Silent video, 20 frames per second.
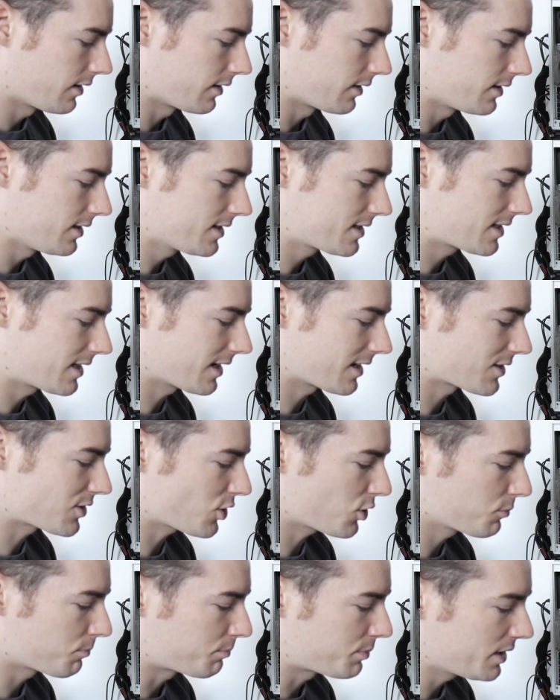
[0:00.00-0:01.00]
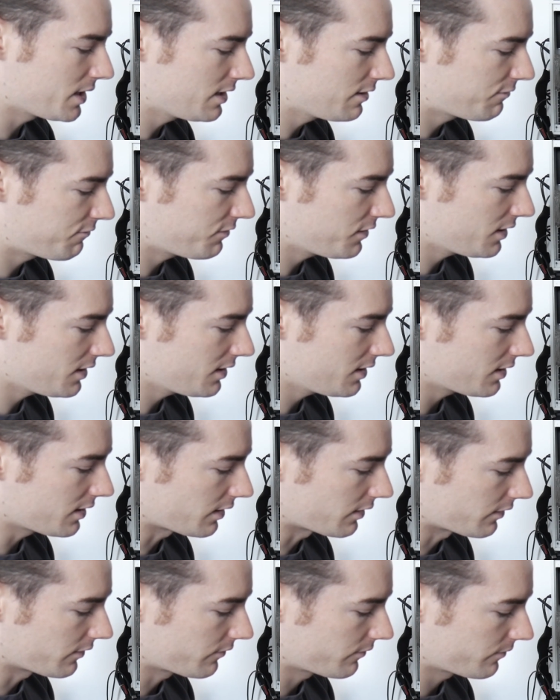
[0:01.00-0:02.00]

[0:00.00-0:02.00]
These things are beefy.